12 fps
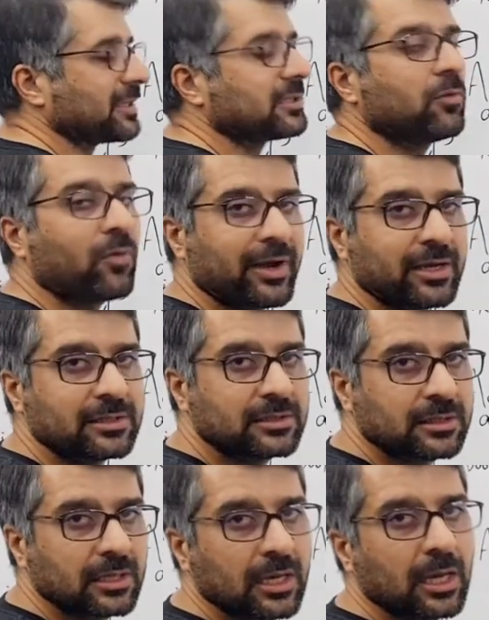passive
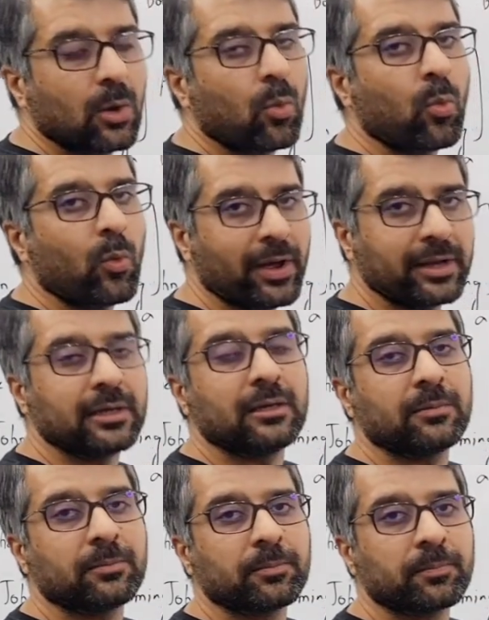voice
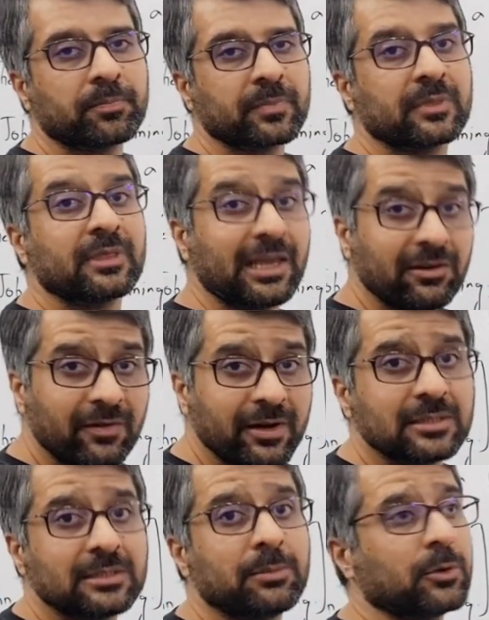when the event
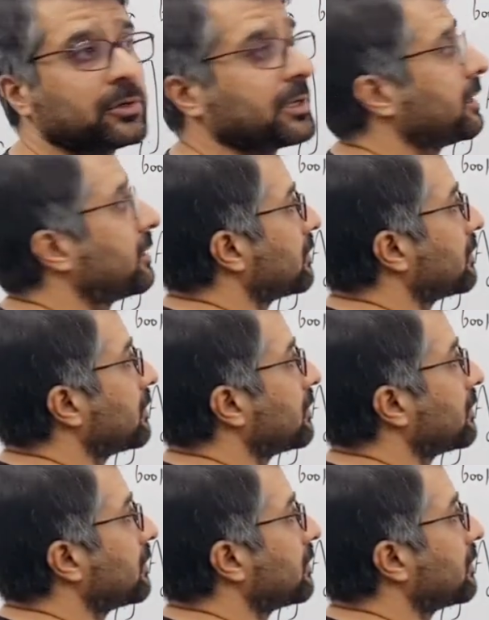is important.